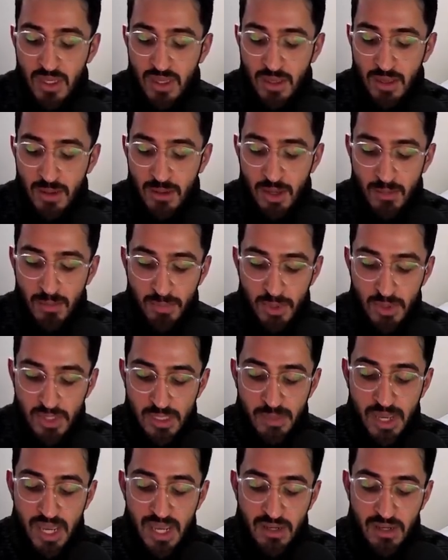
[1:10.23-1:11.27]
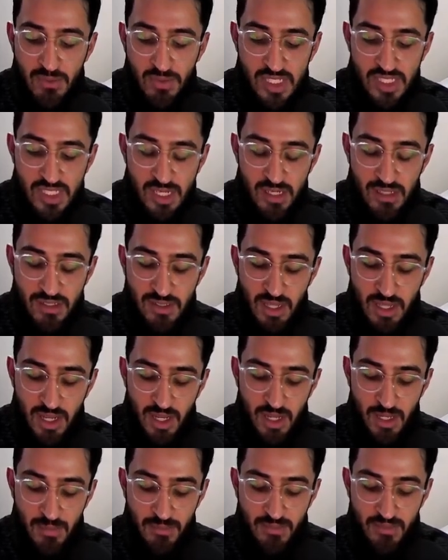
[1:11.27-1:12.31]
uh, booster pack retail
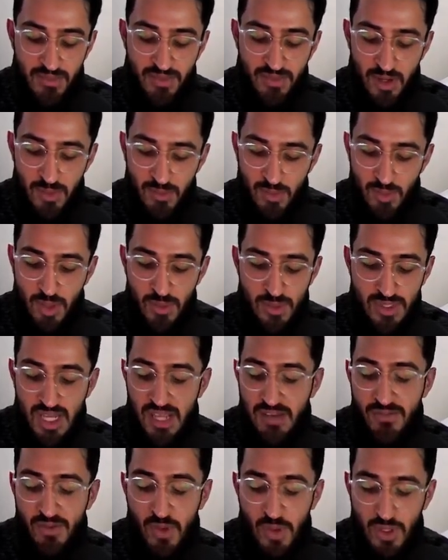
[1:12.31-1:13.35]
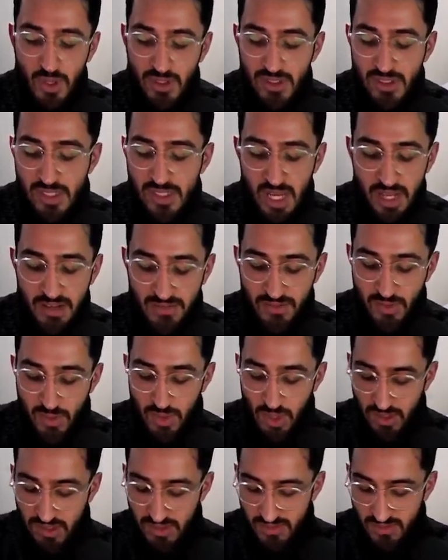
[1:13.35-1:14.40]
um, from what was like four dollars to like four
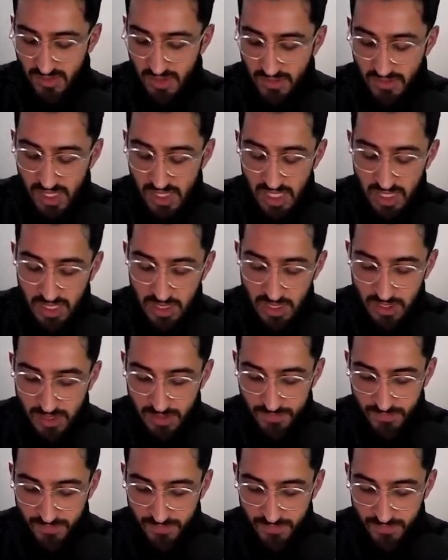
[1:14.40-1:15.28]
dollars and fifty cents.